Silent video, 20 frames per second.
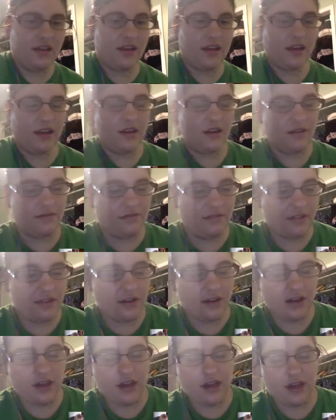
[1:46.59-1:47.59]
kind of
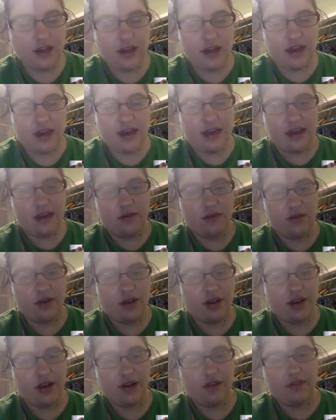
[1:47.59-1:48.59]
looking at what
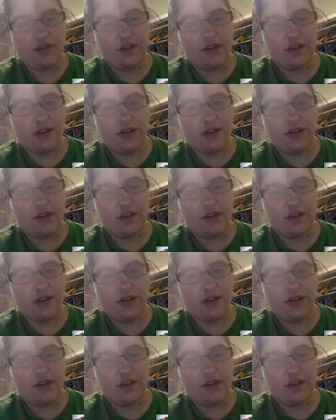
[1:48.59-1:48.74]
kind of